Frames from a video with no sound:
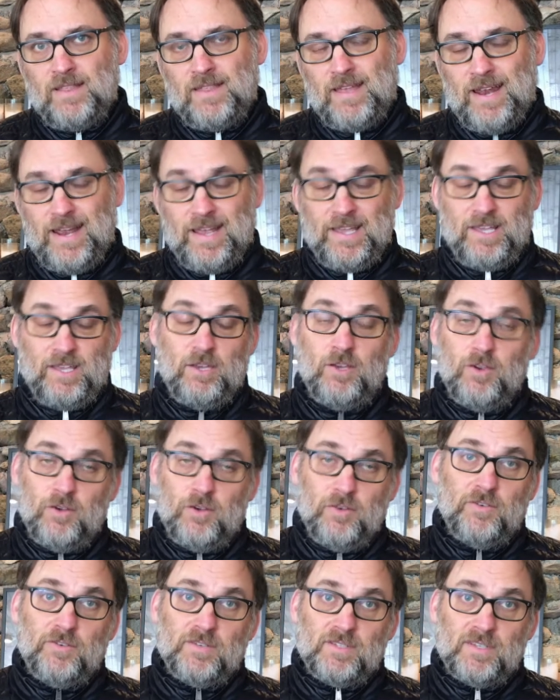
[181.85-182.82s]
that I
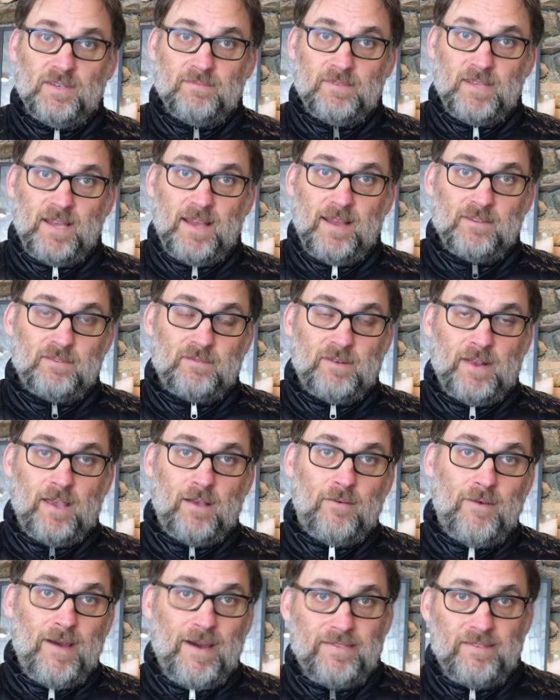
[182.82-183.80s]
use sometimes when I
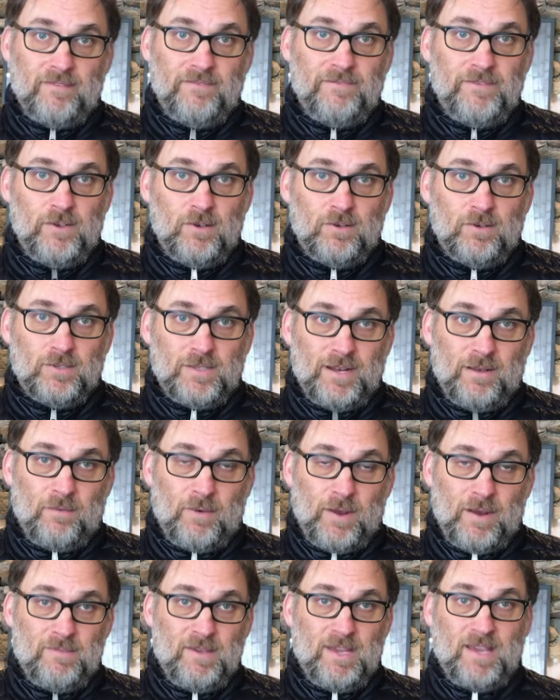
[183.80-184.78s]
go out in the field and I
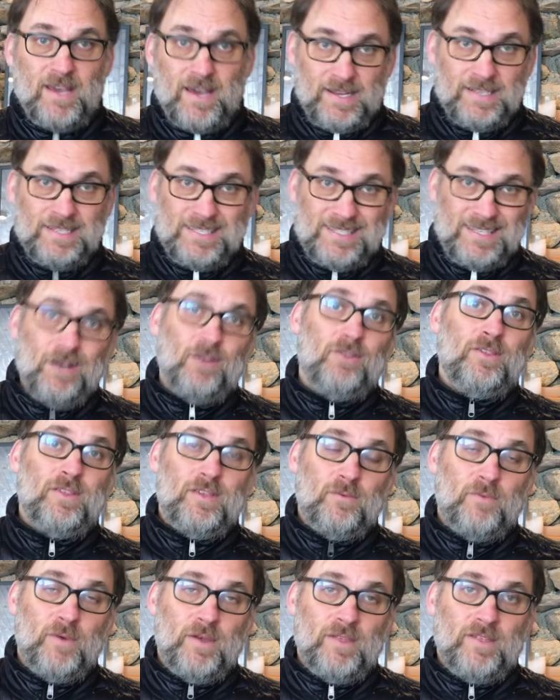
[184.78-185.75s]
wanna be kind of
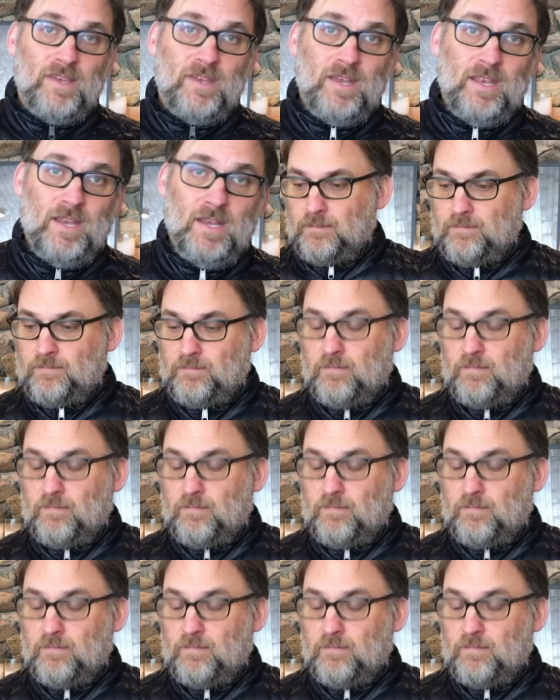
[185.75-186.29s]
stealthy with it.